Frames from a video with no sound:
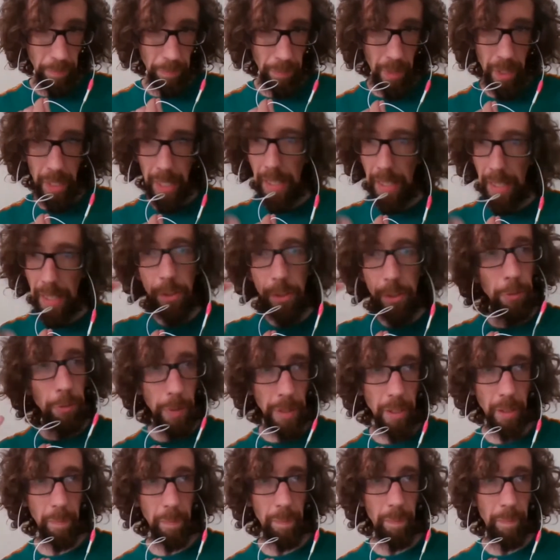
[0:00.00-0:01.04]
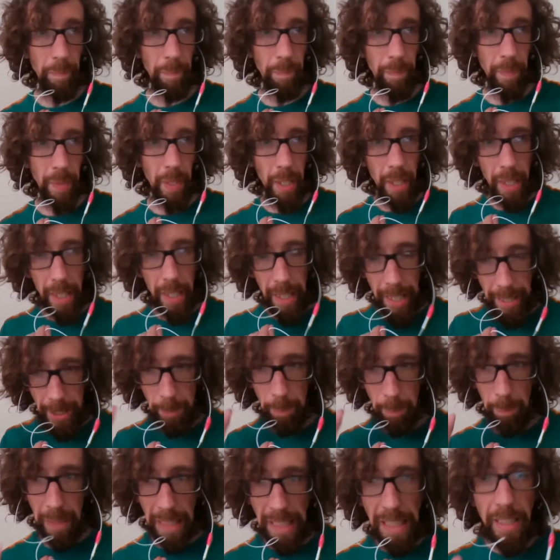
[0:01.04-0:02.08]
It's freedom. It's
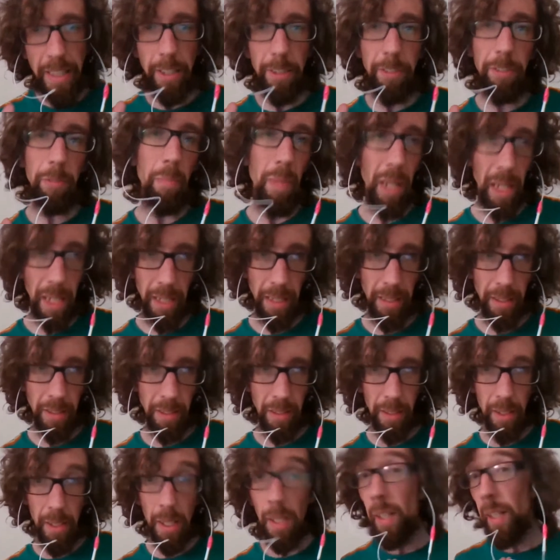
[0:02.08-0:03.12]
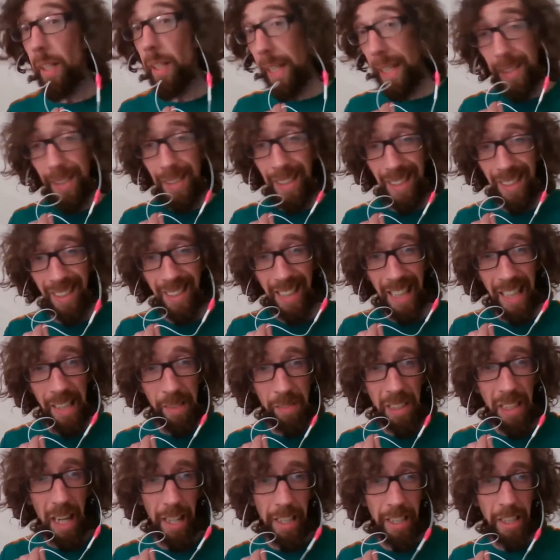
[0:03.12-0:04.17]
peace of mind. It's the same
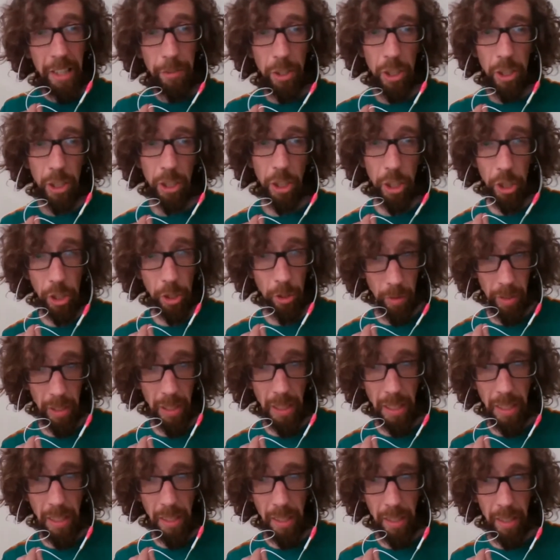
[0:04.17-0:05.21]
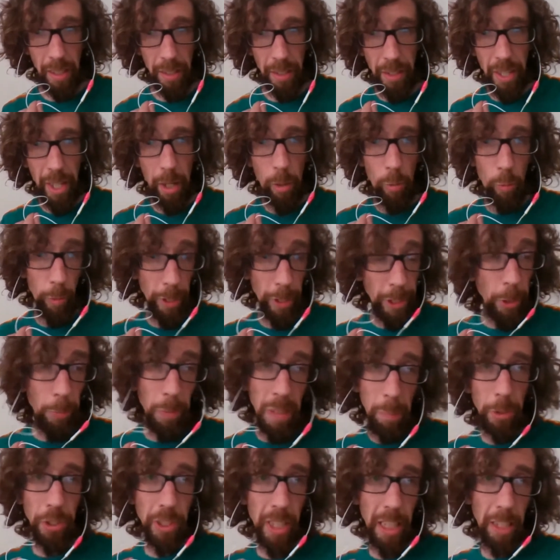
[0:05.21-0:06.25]
kind of security that rich
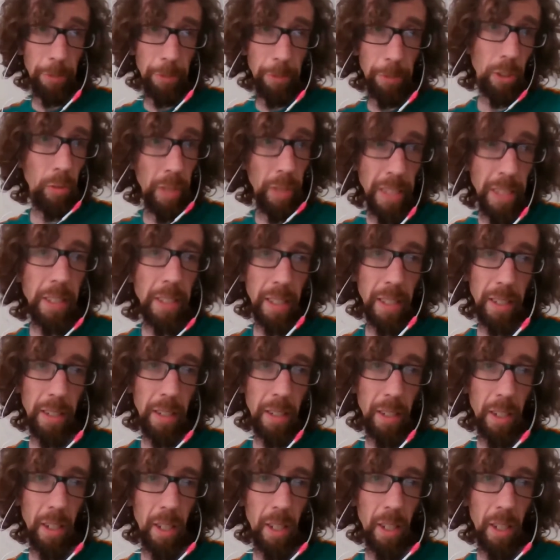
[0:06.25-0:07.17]
people take for granted.